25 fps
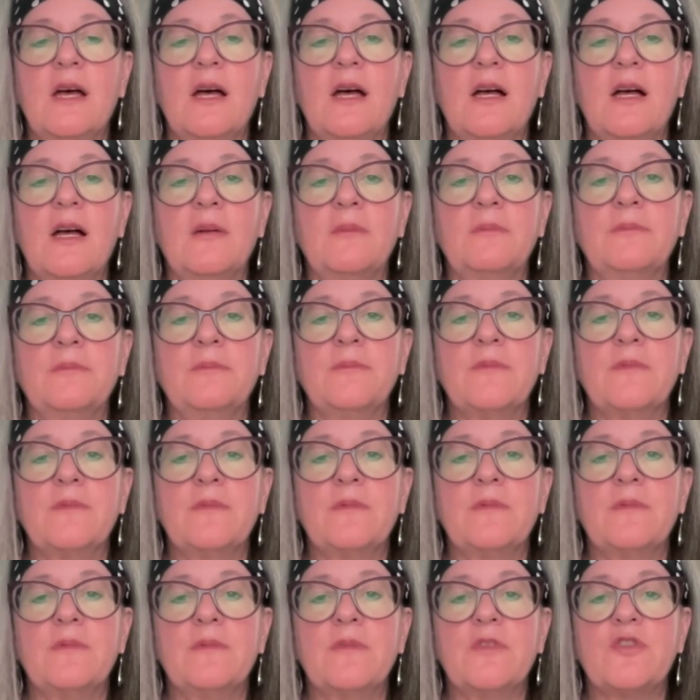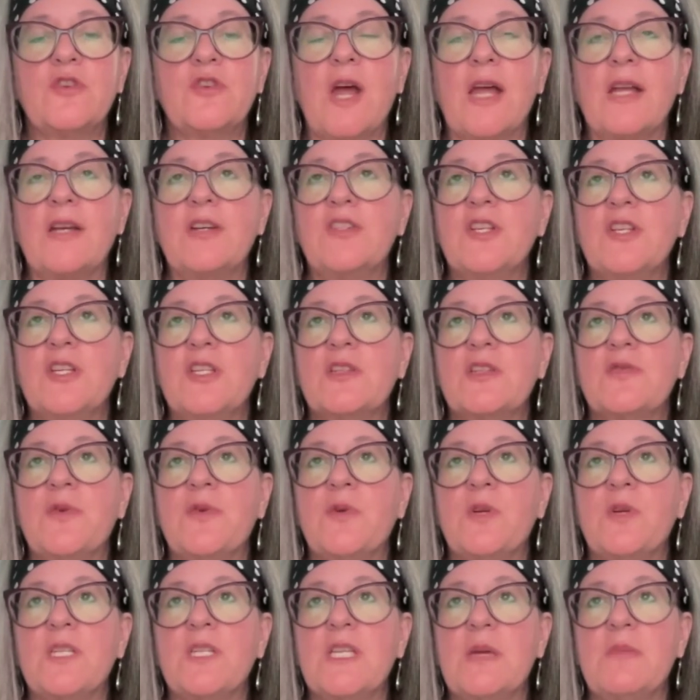um, strategist
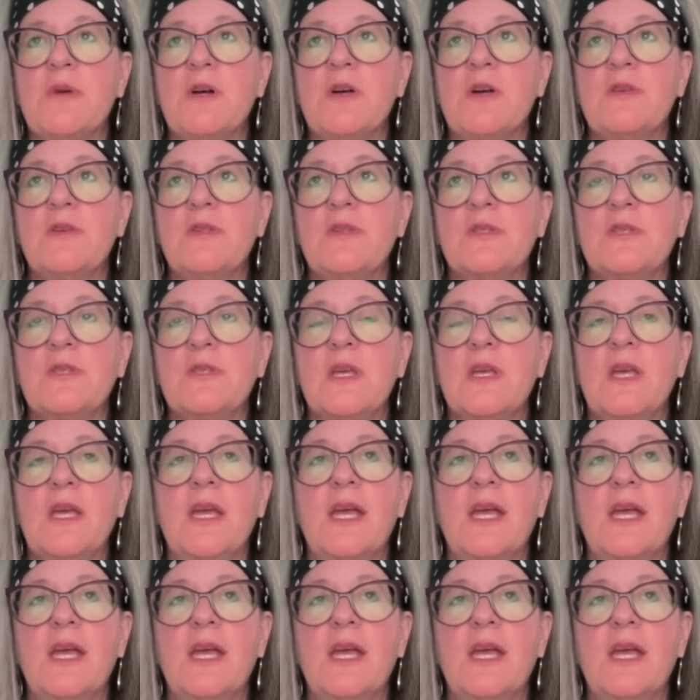for Demos.